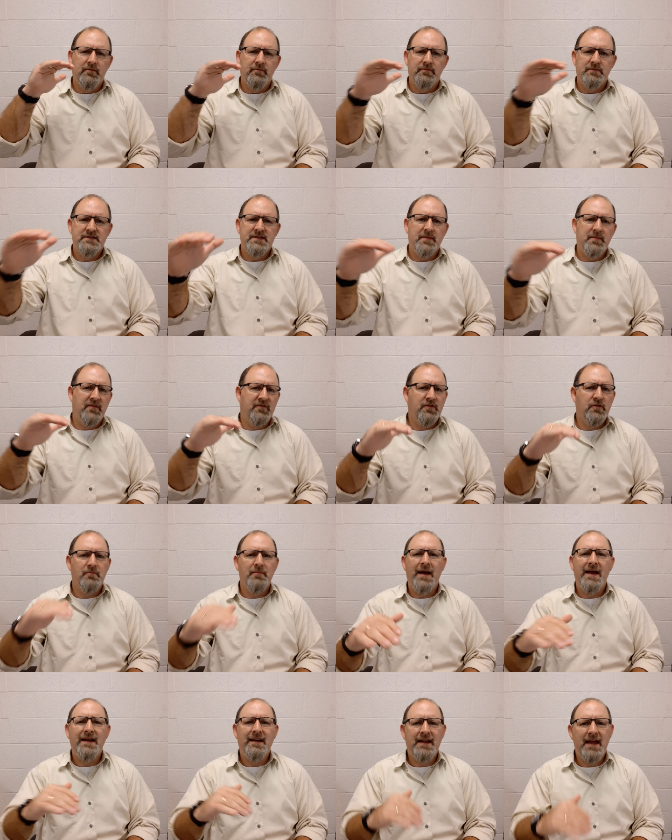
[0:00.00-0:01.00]
some of your
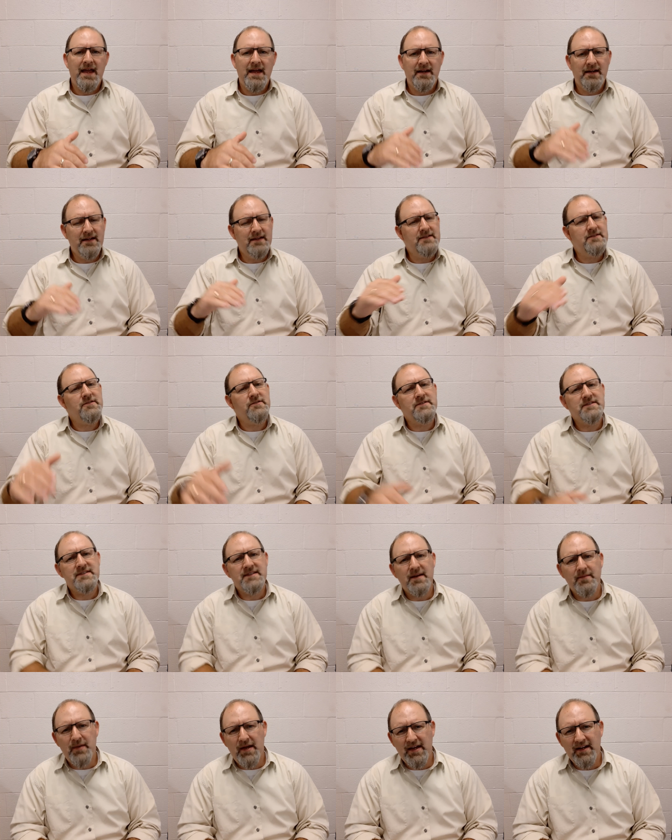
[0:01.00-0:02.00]
main headings and
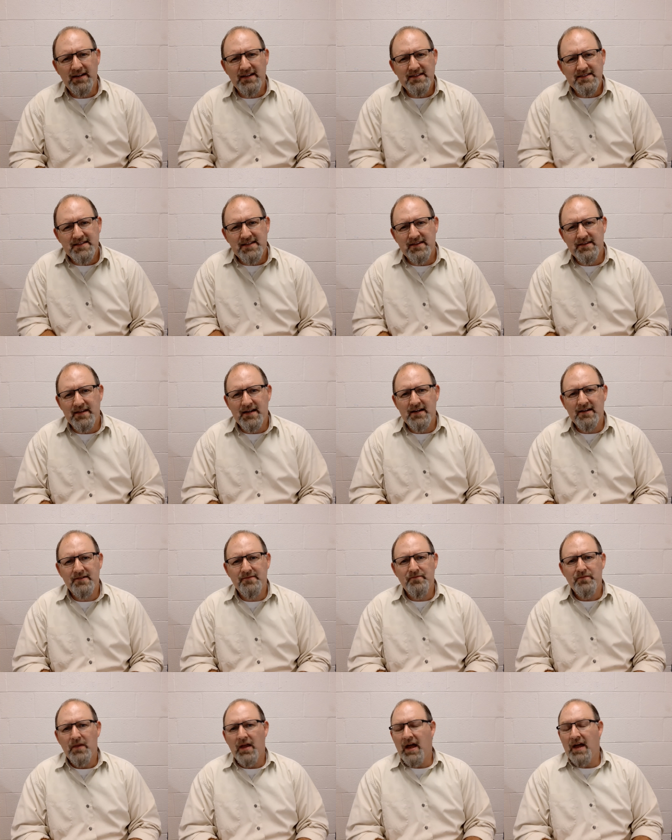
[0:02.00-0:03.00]
subheadings in there,
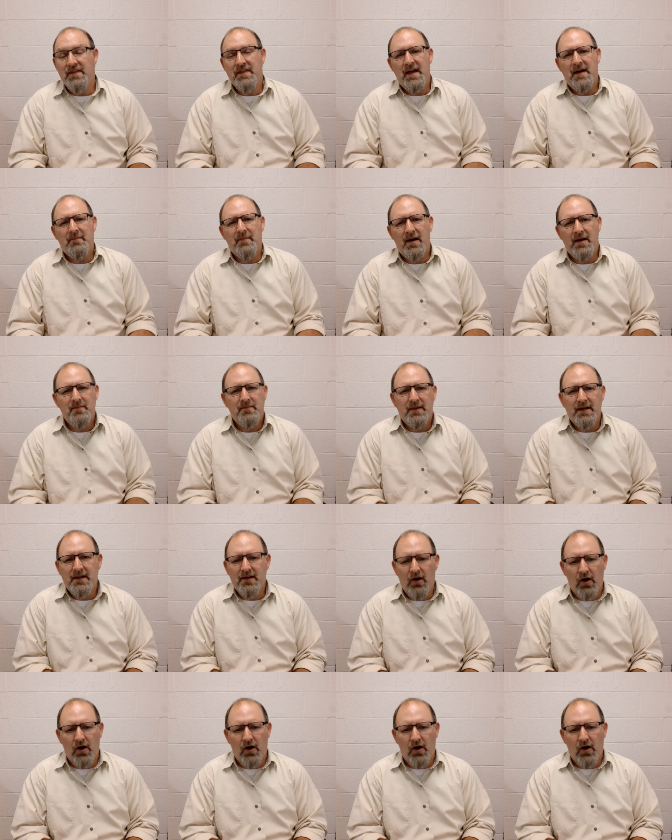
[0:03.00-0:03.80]
and that might be